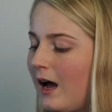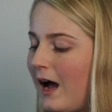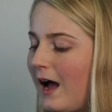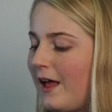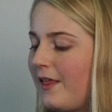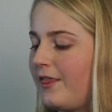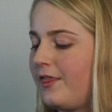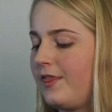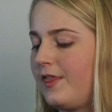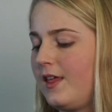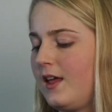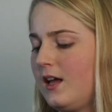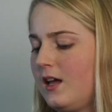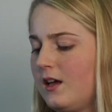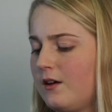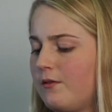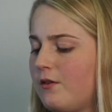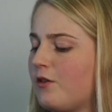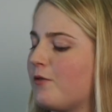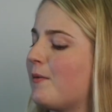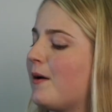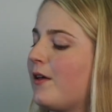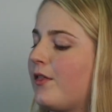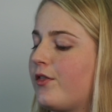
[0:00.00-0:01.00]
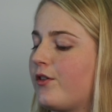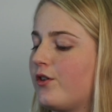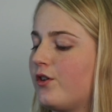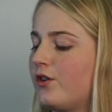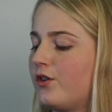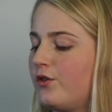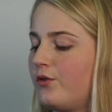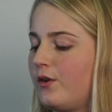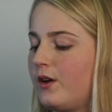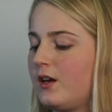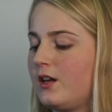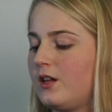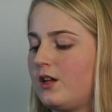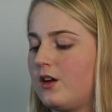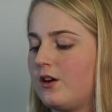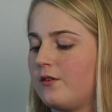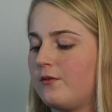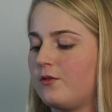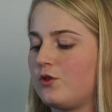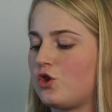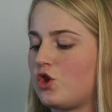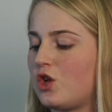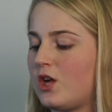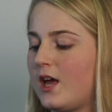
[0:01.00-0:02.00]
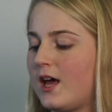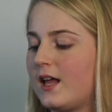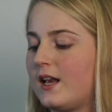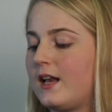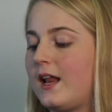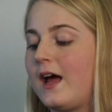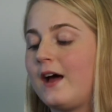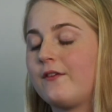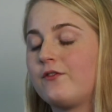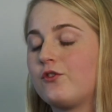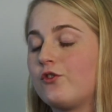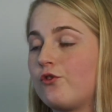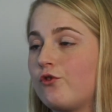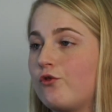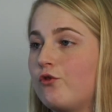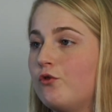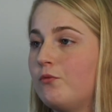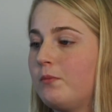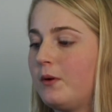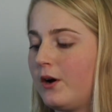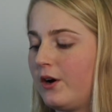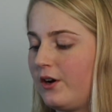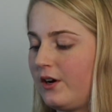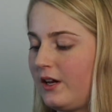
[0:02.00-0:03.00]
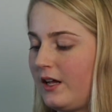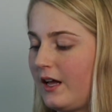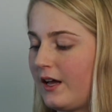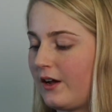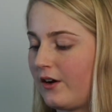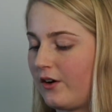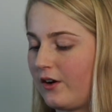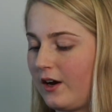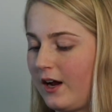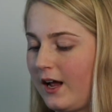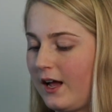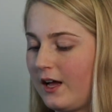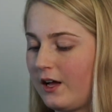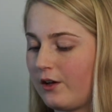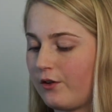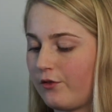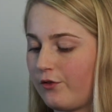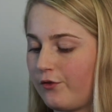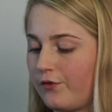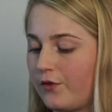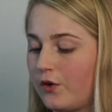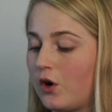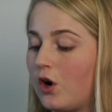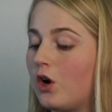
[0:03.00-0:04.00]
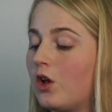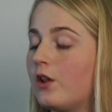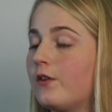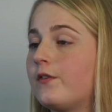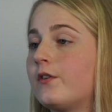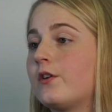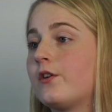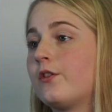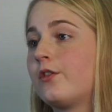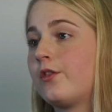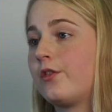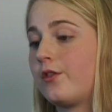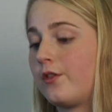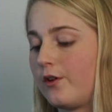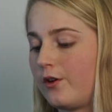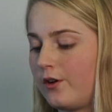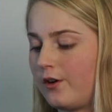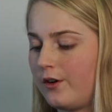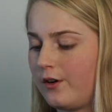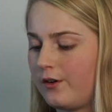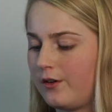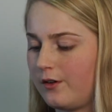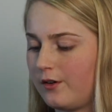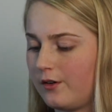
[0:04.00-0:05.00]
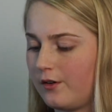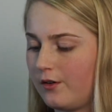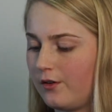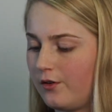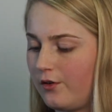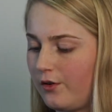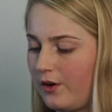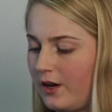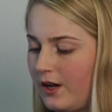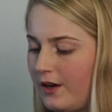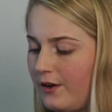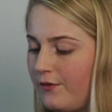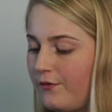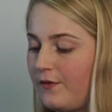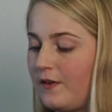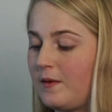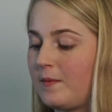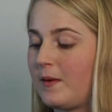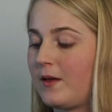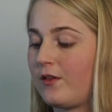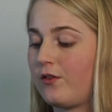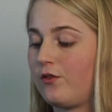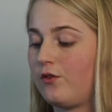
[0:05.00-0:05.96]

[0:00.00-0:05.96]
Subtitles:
I think it was my 3rd grade year when she had an after-school party at her house for all of her 3rd grade female